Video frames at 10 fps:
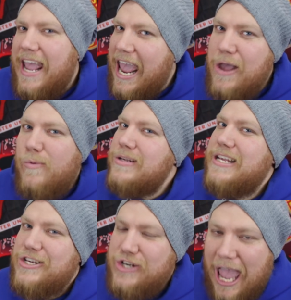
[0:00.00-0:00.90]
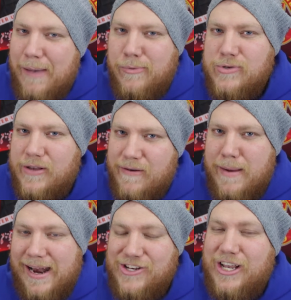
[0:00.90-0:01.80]
He was a shambles of a
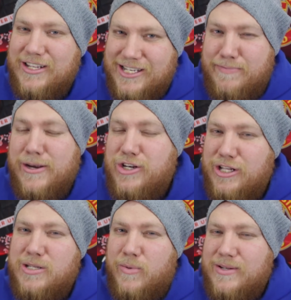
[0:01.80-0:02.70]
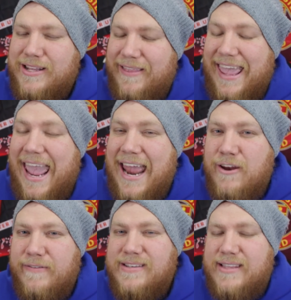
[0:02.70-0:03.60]
manager, especially towards the
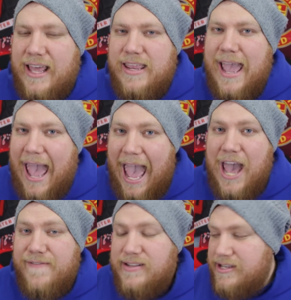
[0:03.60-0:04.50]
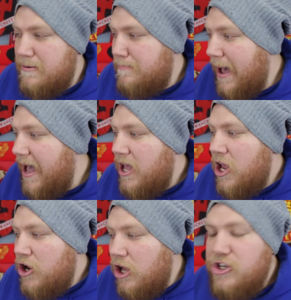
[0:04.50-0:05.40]
end of his tenure at Everton. But
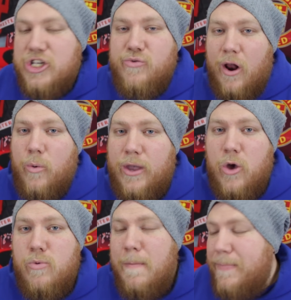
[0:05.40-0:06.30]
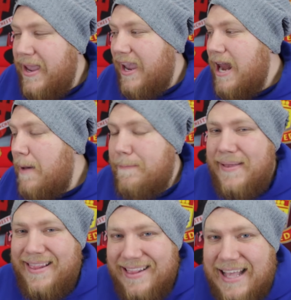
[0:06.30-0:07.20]
not just Ronald Koeman, picking up
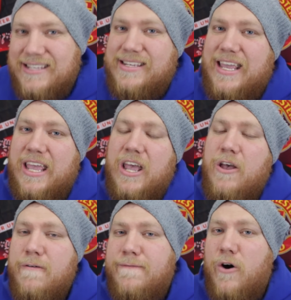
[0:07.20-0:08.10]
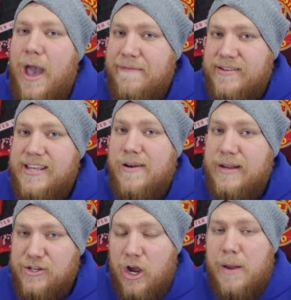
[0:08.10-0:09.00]
Bolasie for Everton
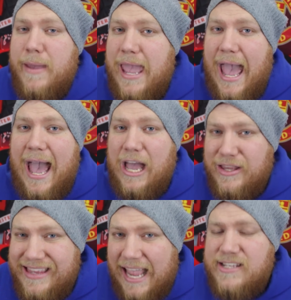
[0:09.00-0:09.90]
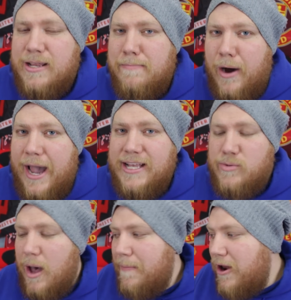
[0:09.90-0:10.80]
is going to be a decent buy
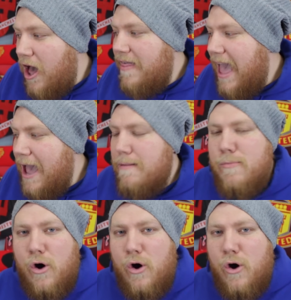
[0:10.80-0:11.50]
as well. But not that.